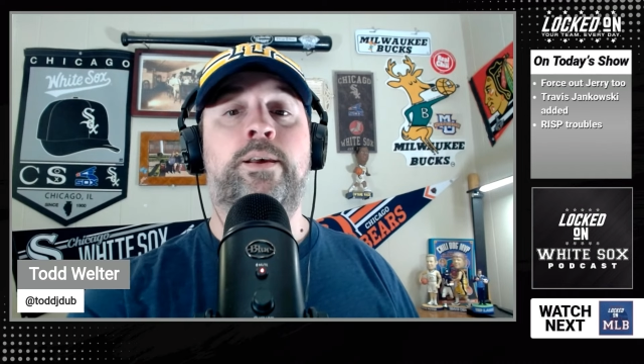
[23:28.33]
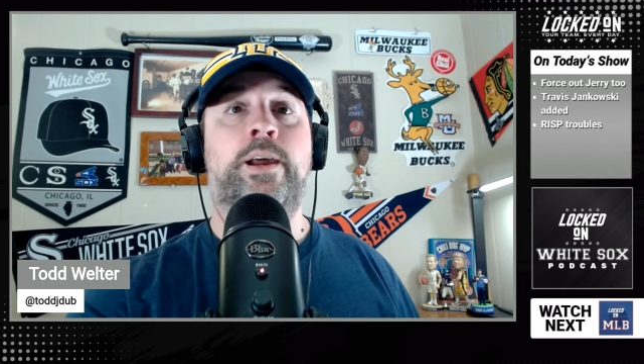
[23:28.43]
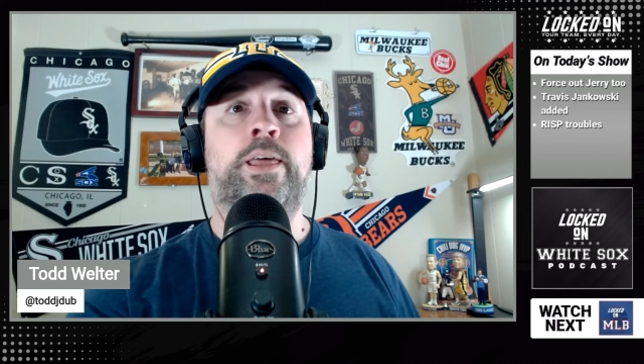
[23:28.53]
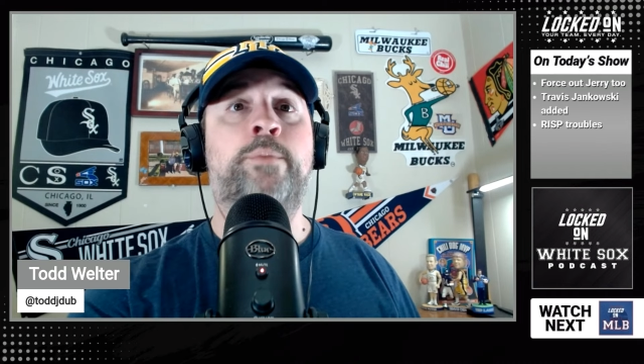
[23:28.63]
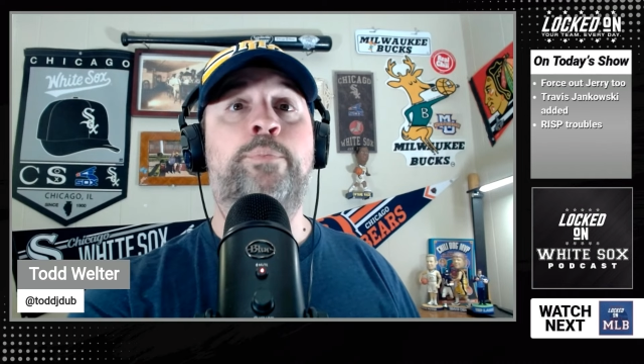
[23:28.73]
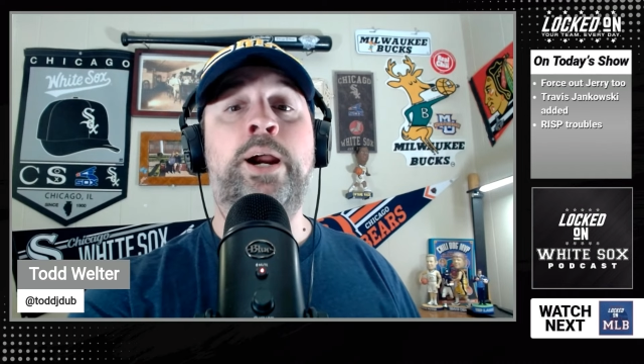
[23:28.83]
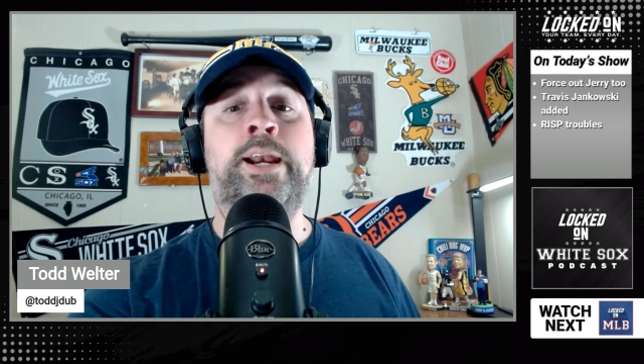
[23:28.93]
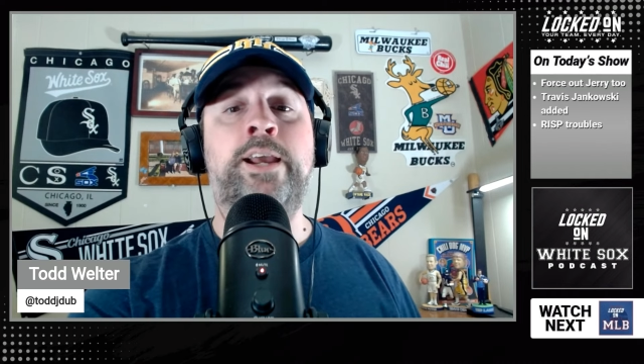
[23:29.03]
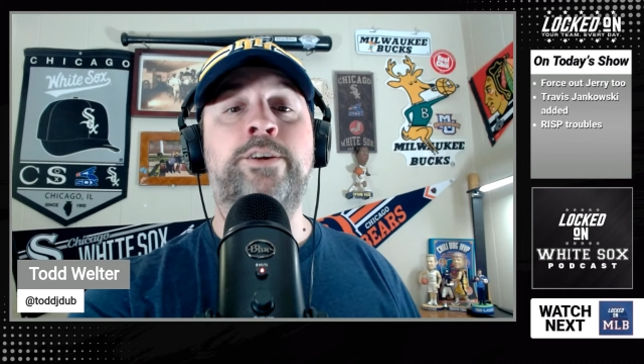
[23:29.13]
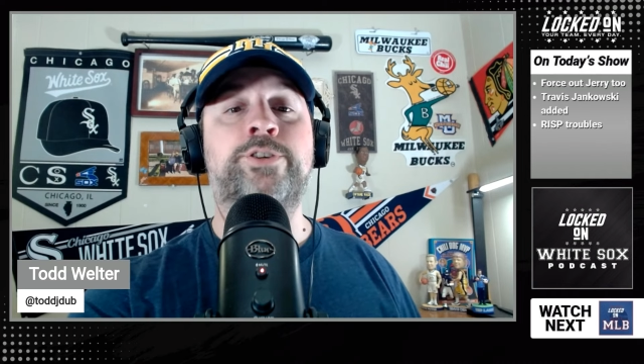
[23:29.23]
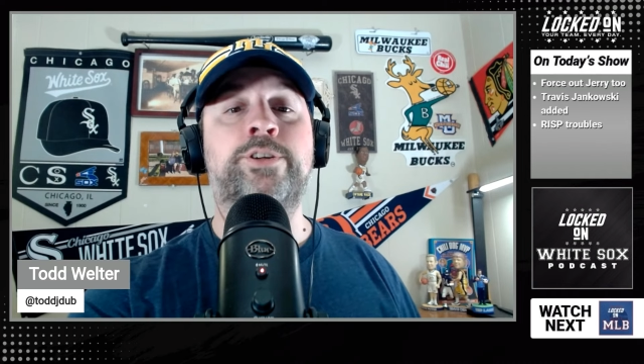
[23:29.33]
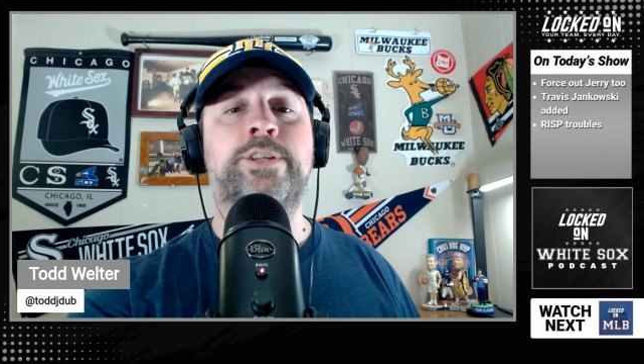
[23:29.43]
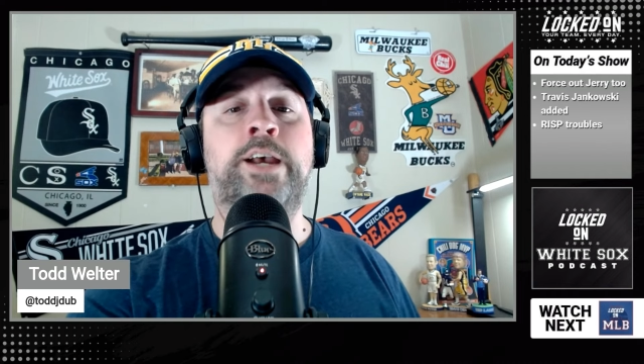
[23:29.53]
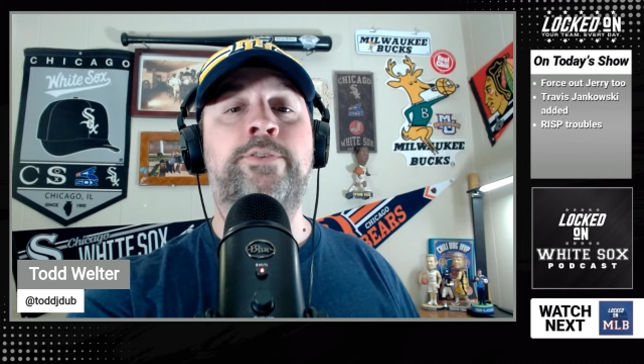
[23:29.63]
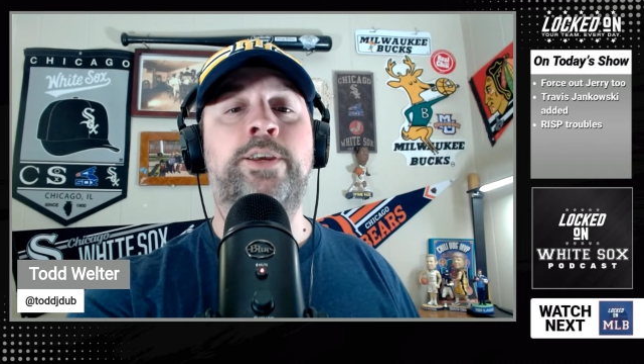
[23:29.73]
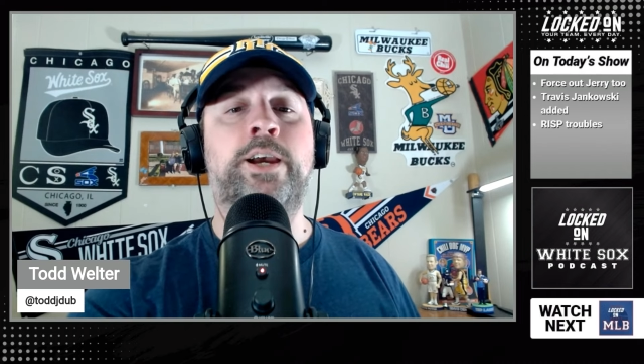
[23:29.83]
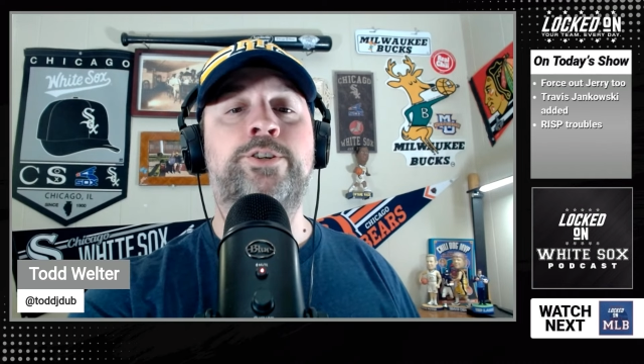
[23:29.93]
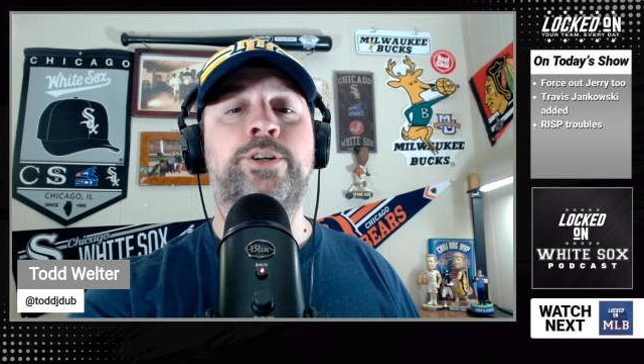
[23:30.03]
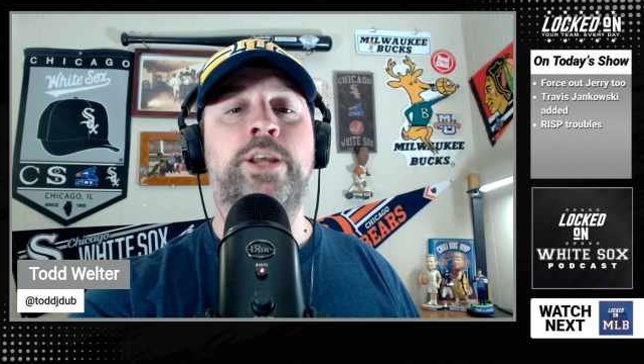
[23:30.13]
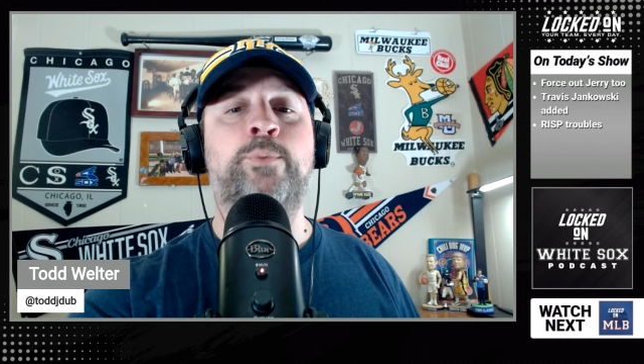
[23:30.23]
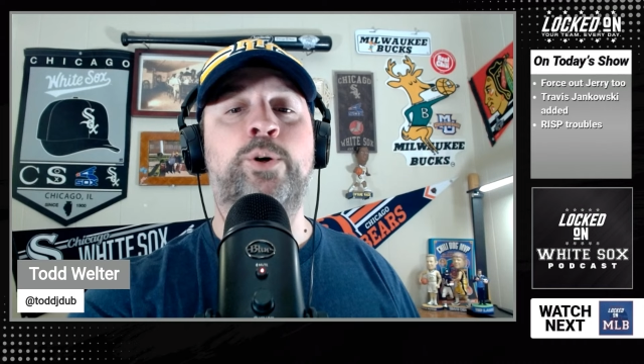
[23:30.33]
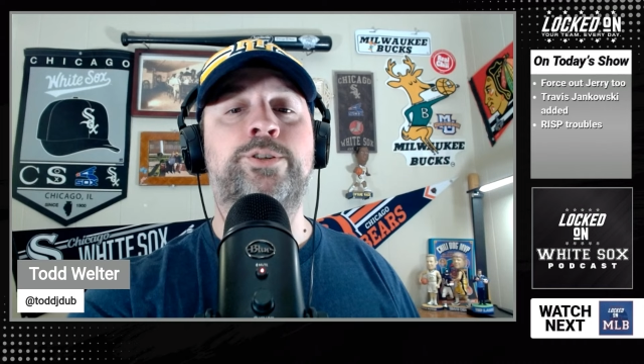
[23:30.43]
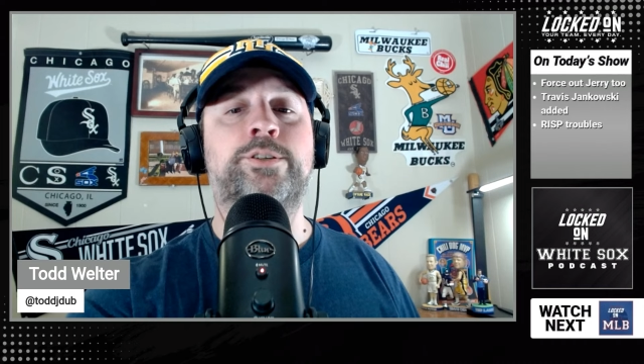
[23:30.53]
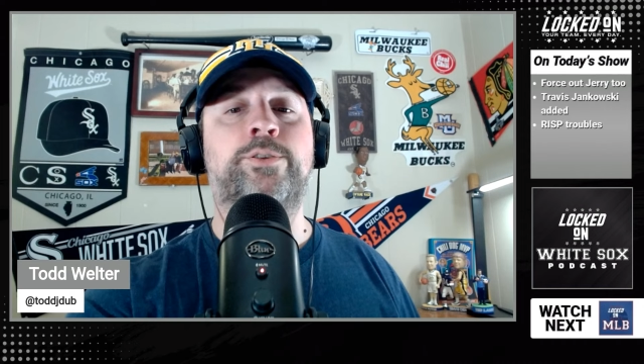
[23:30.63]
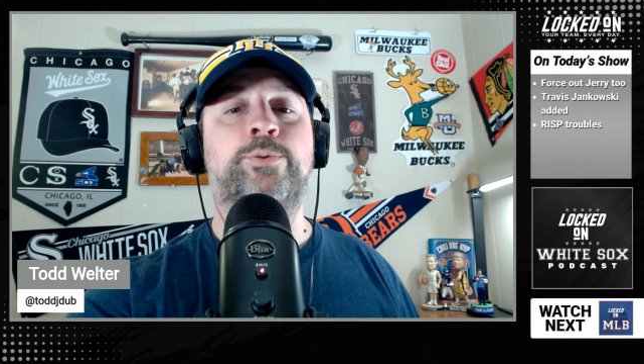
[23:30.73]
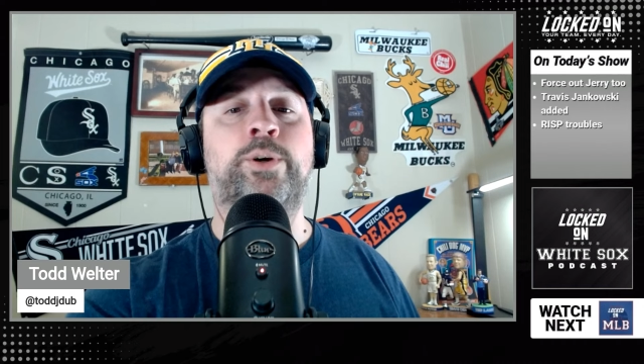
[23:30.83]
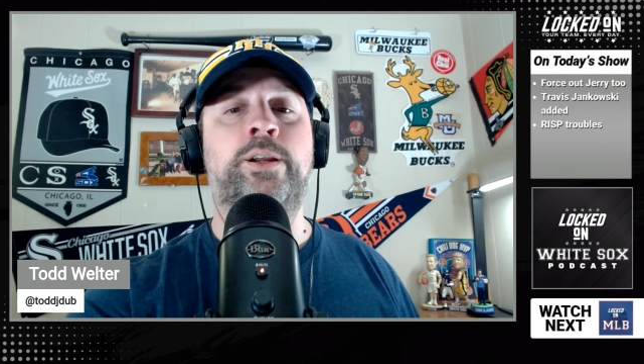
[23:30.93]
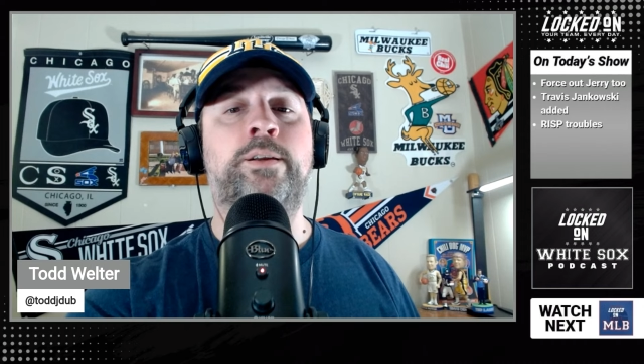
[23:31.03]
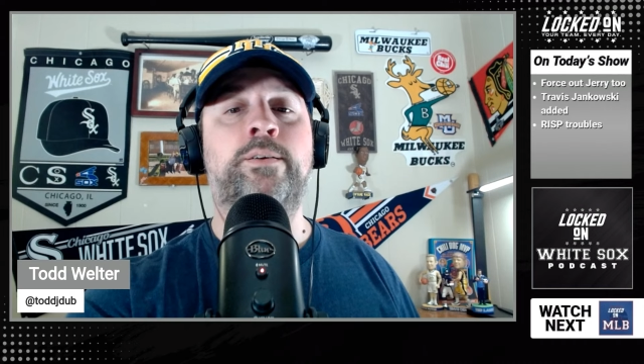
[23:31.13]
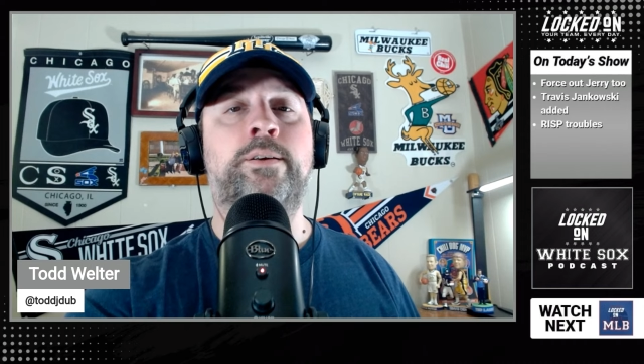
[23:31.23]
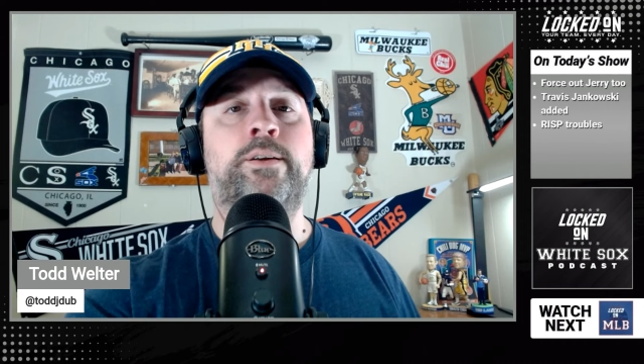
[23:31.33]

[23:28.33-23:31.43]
And then Brian Anderson's diving catch in game 163